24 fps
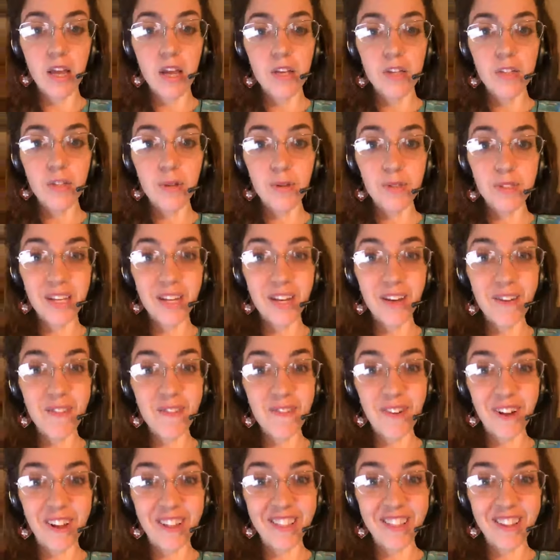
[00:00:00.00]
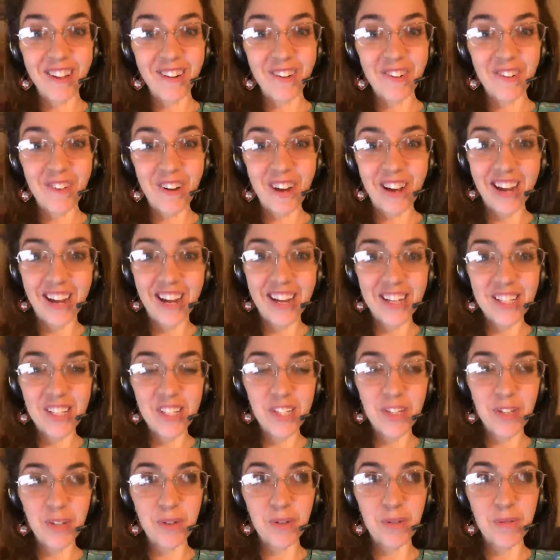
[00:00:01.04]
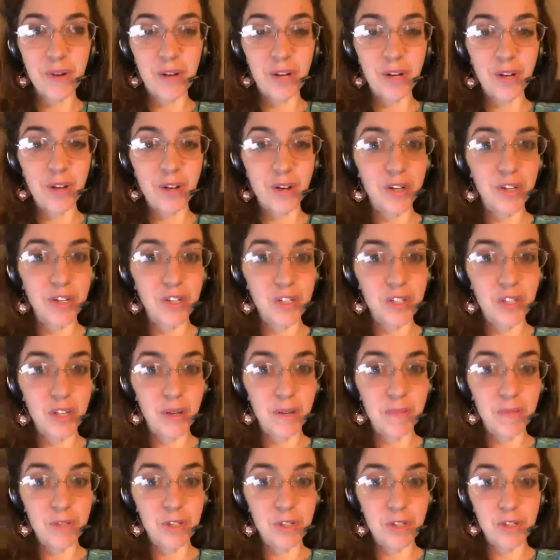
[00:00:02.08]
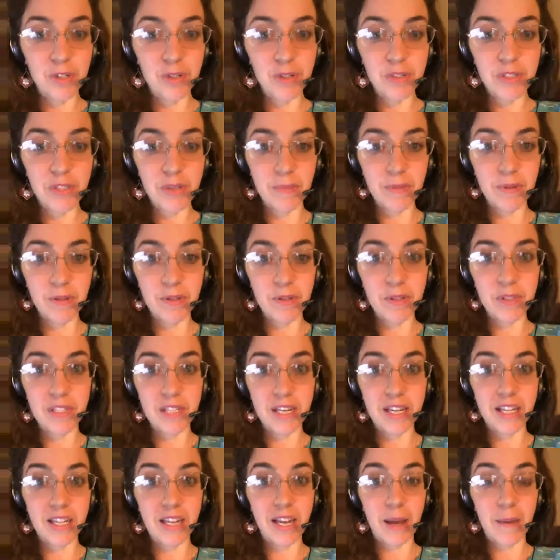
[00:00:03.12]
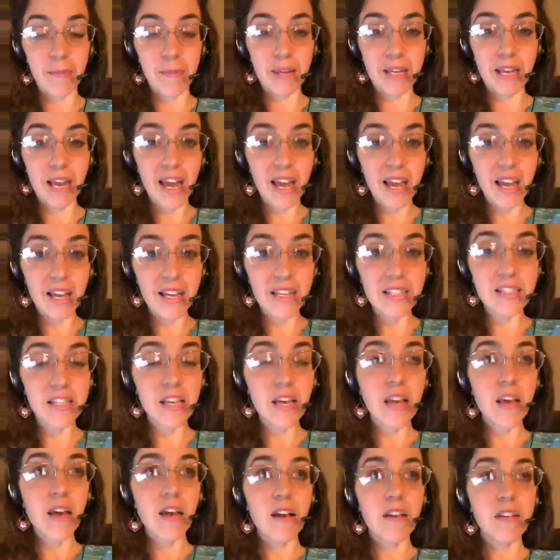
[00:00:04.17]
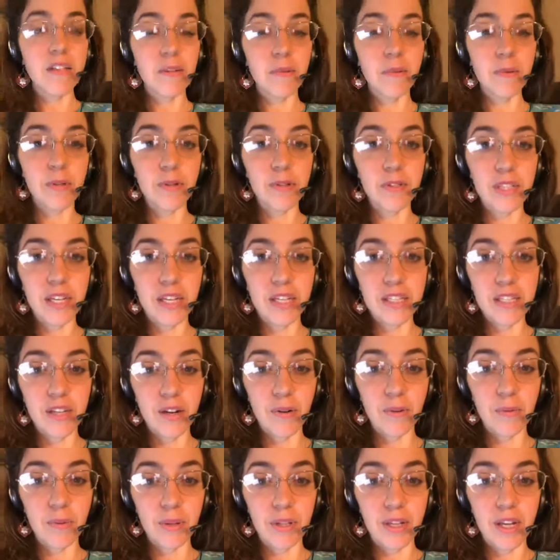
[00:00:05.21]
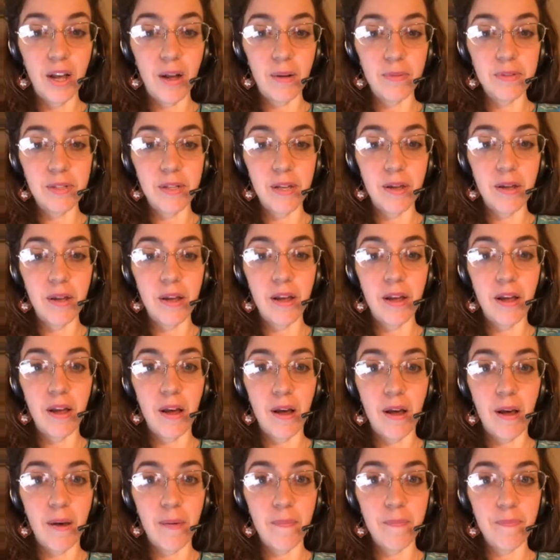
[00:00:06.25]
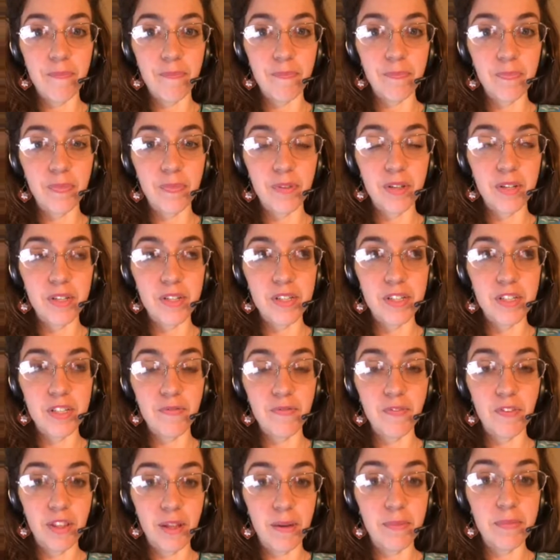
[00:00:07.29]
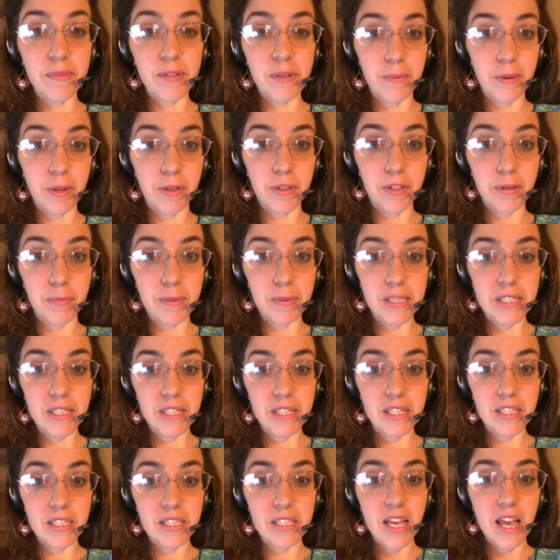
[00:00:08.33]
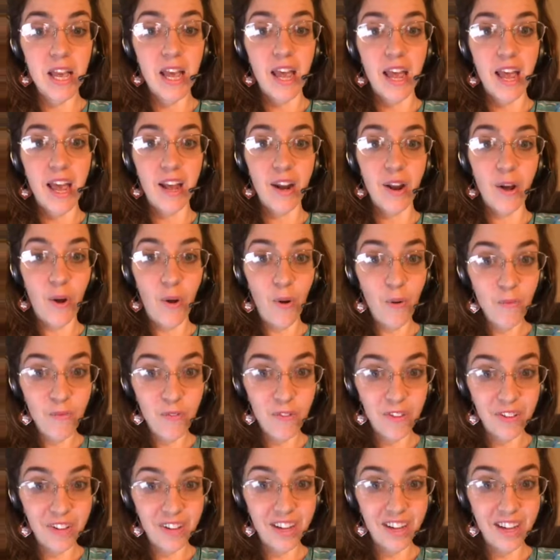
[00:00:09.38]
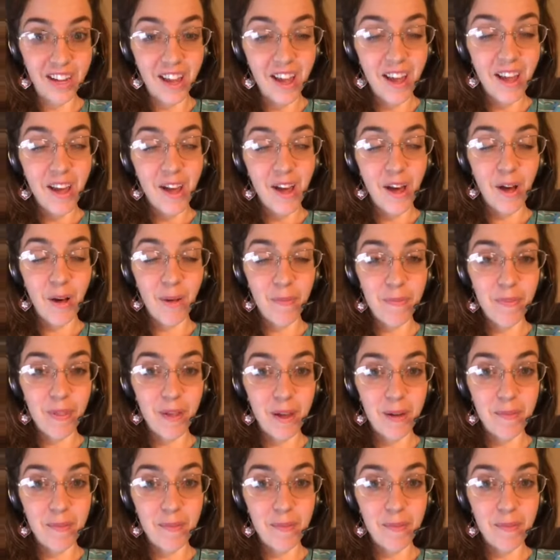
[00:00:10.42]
So it's like a fun little way to encourage them to do some of those daily IPAs, some of those things that are really help to for them to build their business and hopefully help them